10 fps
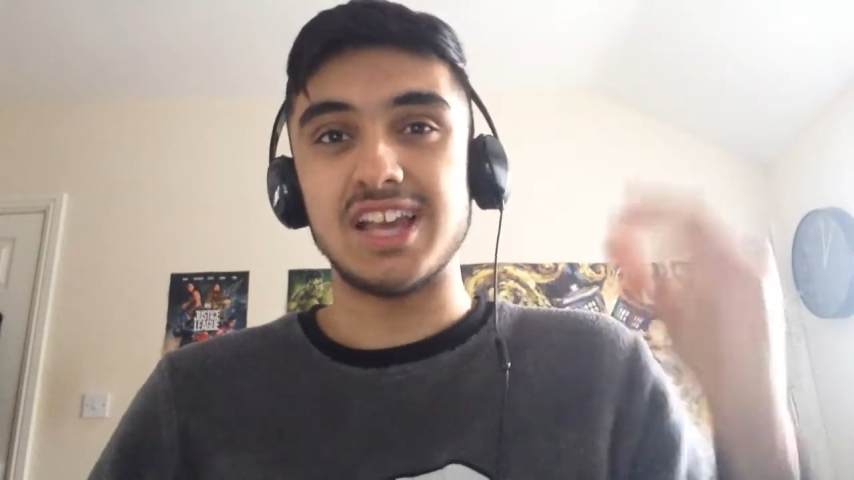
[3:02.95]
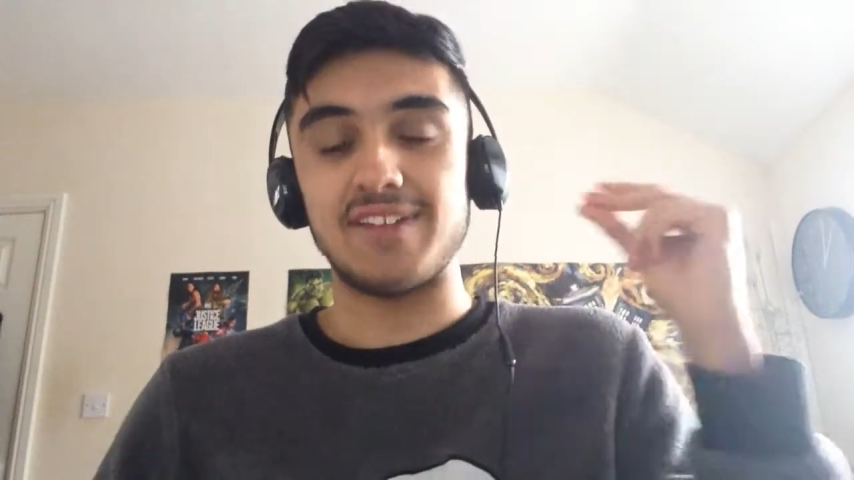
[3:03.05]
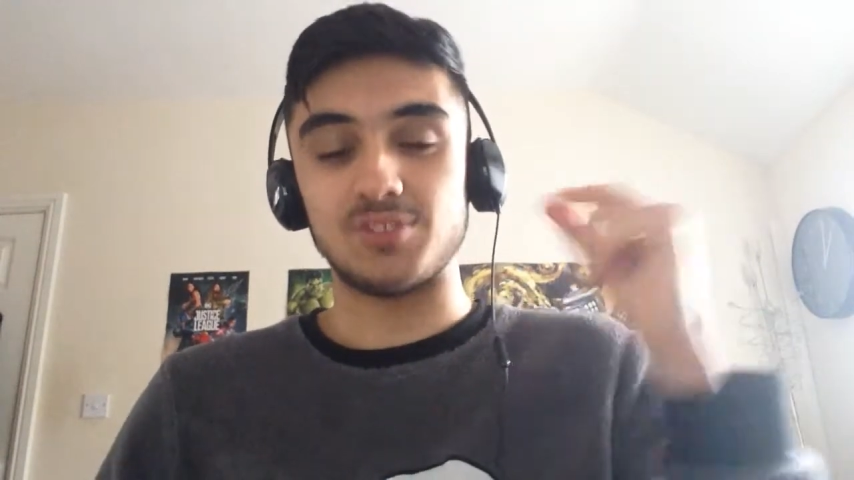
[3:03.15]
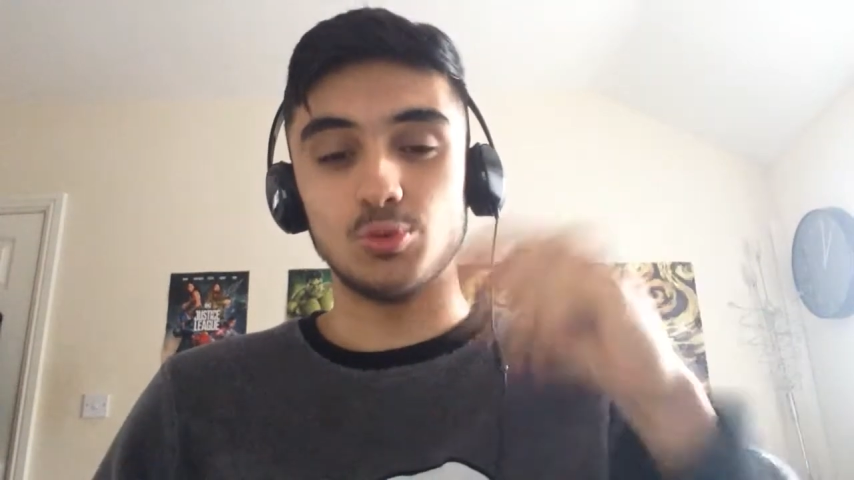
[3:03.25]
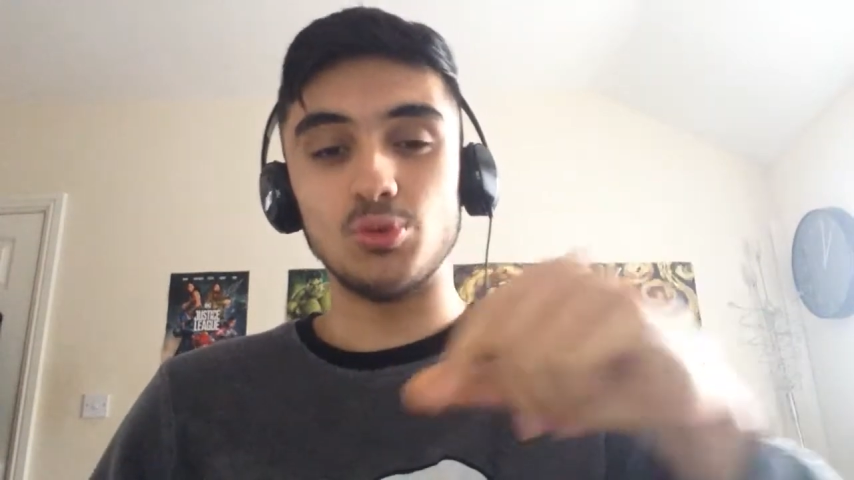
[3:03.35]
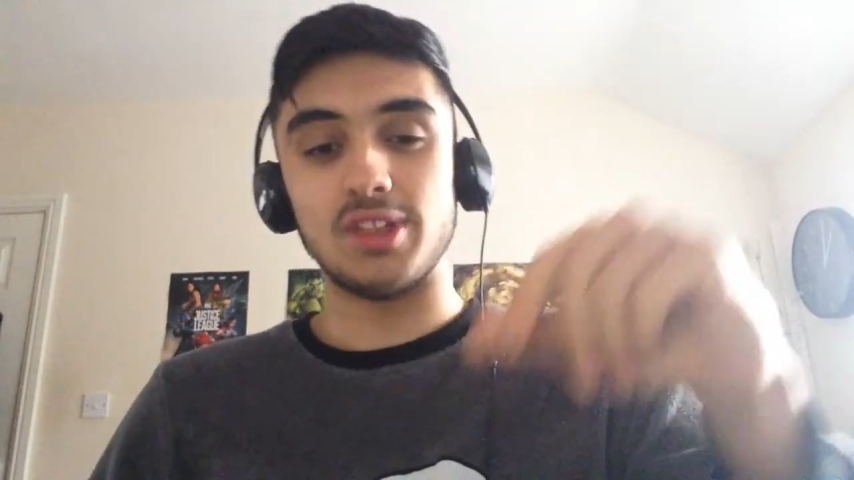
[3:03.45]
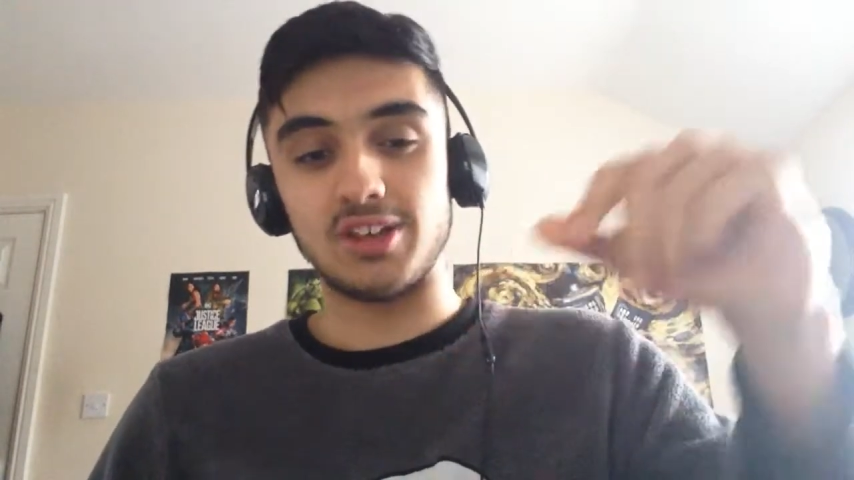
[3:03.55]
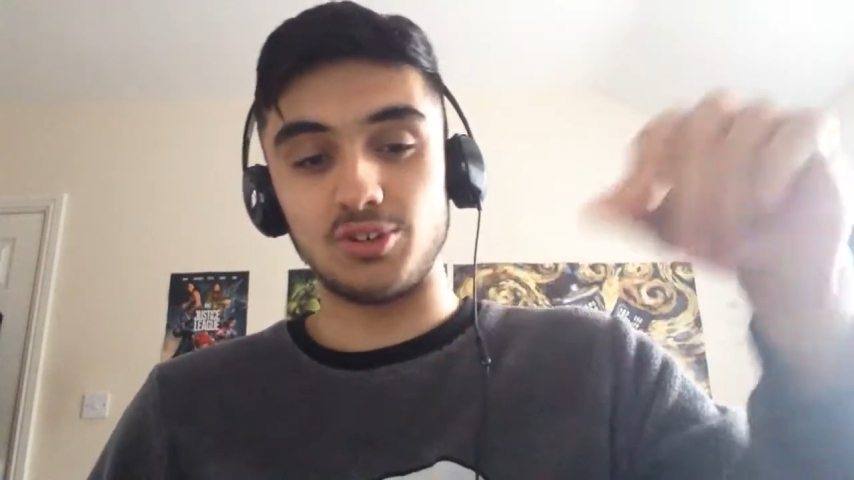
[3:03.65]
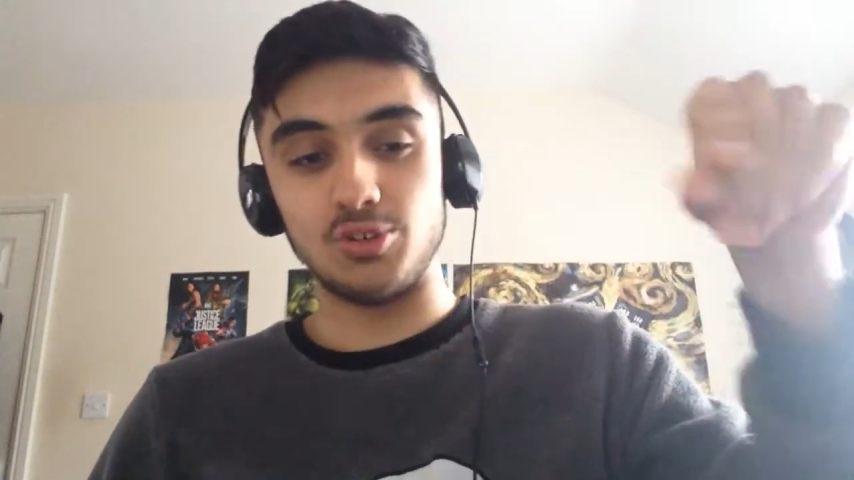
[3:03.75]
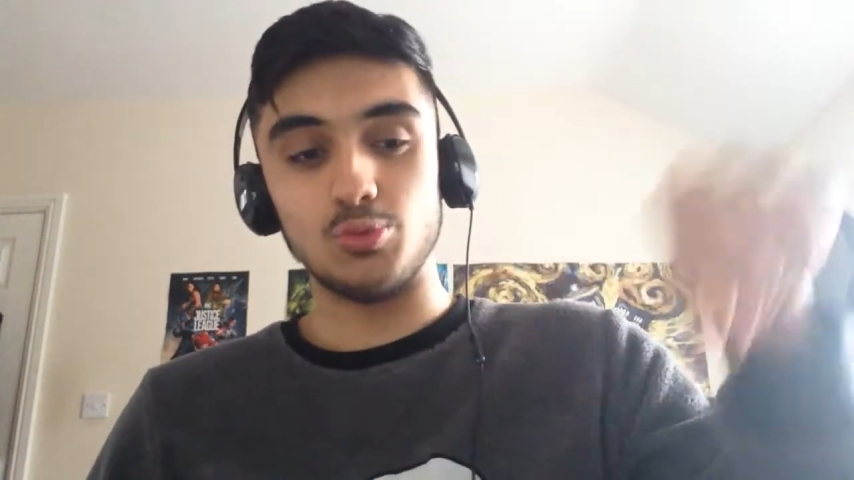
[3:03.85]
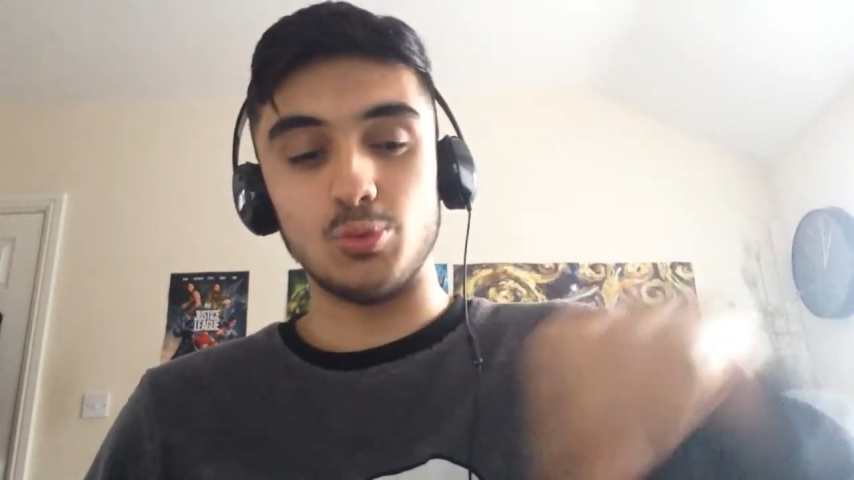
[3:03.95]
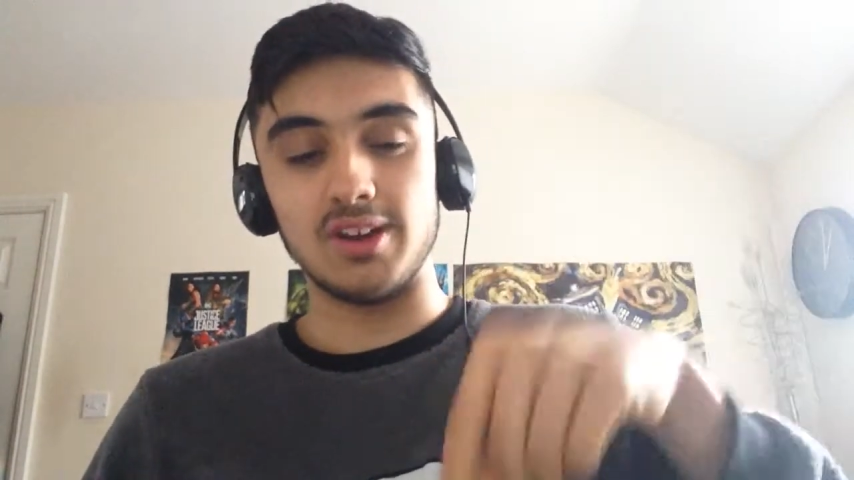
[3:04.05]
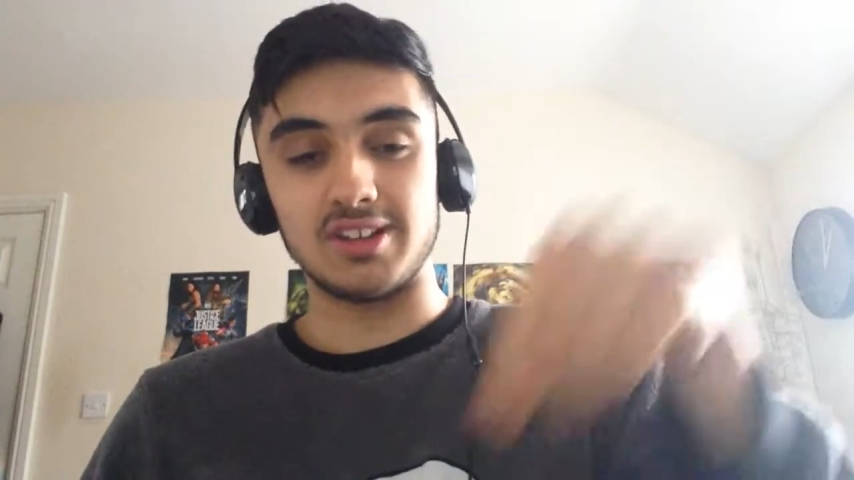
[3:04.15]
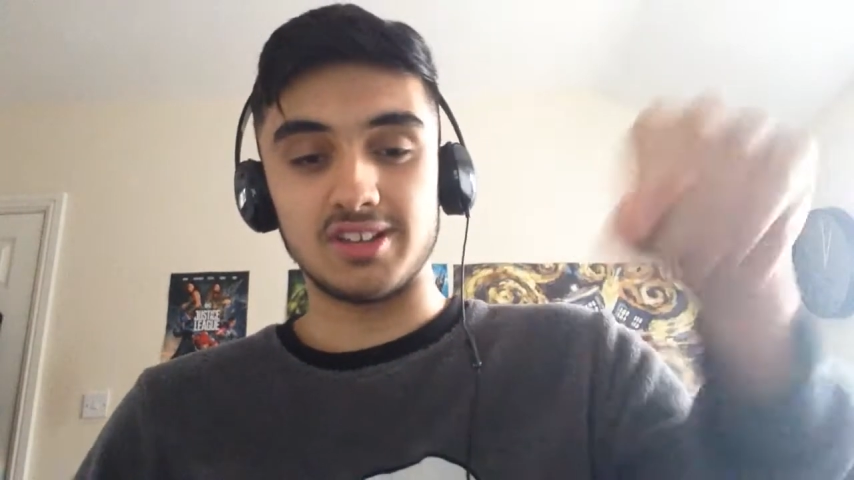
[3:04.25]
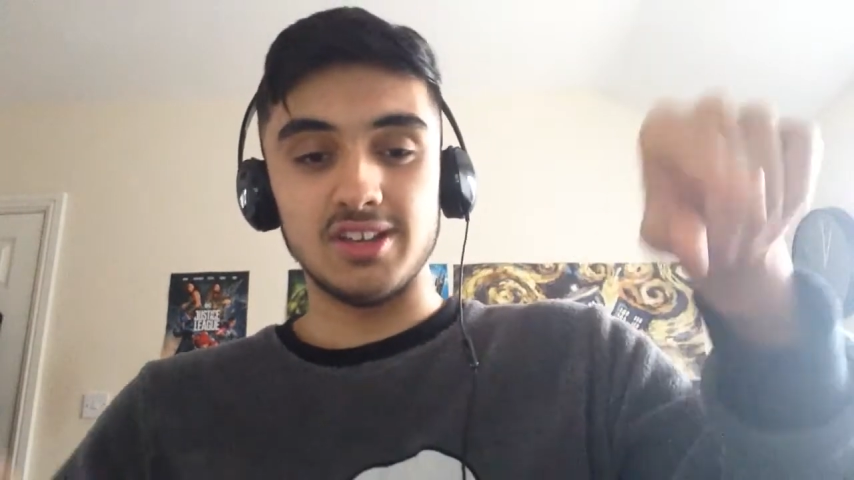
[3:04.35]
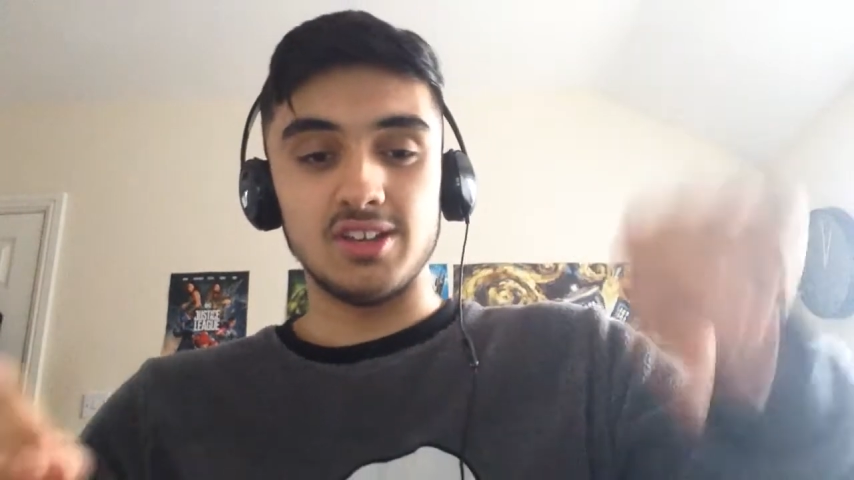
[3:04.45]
after all that good work.